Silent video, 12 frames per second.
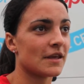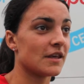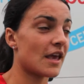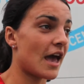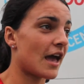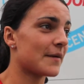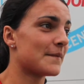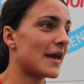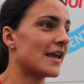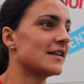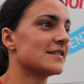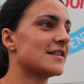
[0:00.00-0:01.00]
Yeah,
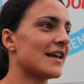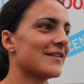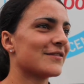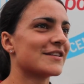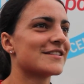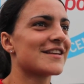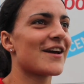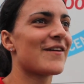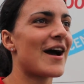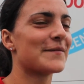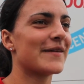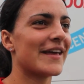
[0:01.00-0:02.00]
amazing. We're so
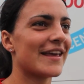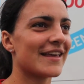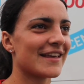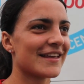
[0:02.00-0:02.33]
happy.